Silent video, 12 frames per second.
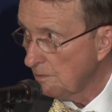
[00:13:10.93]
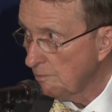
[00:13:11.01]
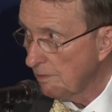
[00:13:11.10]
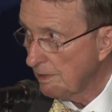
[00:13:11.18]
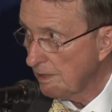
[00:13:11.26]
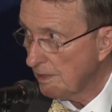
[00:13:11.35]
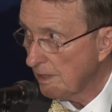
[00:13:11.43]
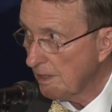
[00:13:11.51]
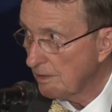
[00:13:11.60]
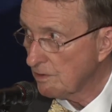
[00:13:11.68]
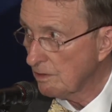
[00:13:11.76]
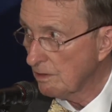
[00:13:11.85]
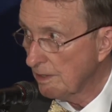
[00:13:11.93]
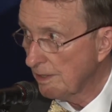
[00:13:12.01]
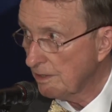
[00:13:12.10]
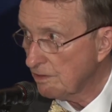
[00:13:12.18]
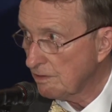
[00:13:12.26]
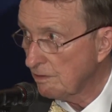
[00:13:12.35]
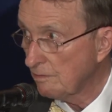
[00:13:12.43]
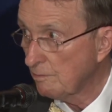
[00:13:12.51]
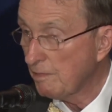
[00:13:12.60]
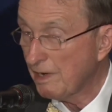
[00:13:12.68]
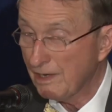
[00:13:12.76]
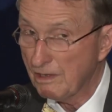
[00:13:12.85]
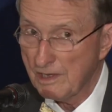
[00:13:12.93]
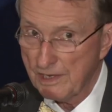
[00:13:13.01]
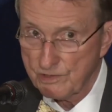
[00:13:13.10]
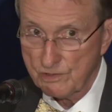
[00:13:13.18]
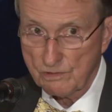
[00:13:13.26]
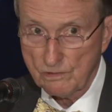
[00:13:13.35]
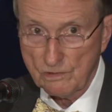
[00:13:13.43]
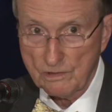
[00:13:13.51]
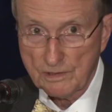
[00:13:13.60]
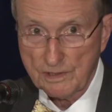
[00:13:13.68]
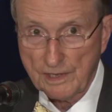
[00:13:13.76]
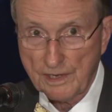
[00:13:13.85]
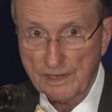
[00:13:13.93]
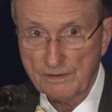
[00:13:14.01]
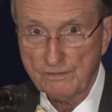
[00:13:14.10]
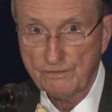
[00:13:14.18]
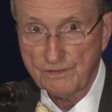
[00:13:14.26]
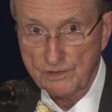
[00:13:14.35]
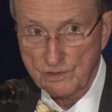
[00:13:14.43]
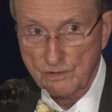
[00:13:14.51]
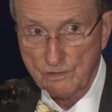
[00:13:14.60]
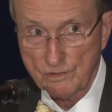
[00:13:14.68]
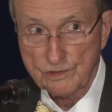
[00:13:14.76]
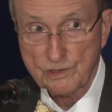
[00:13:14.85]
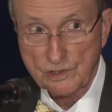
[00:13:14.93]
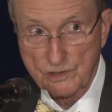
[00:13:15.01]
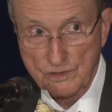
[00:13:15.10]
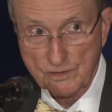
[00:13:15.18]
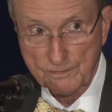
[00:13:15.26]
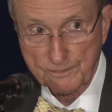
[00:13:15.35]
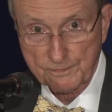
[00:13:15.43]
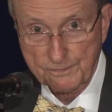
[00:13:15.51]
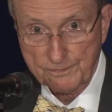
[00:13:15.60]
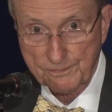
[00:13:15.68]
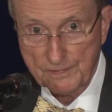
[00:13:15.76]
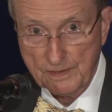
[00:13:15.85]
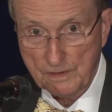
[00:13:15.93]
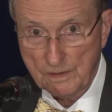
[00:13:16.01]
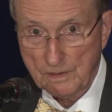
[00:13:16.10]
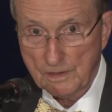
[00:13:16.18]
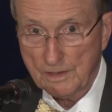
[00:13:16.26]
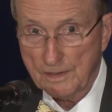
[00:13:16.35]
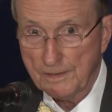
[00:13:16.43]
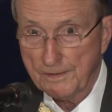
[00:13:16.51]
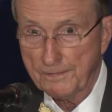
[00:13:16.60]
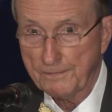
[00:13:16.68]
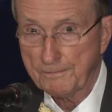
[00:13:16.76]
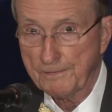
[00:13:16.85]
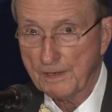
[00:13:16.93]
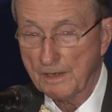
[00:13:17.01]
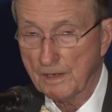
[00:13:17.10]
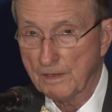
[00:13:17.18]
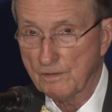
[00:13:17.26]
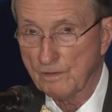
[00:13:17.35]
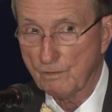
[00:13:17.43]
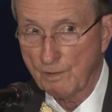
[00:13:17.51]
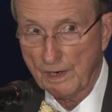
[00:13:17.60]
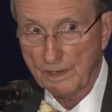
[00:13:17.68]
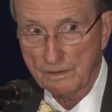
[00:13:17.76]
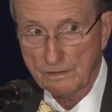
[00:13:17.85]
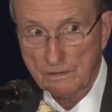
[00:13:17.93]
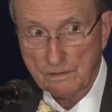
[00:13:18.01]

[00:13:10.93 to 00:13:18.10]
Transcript: but as a linked biological and physical system. And the great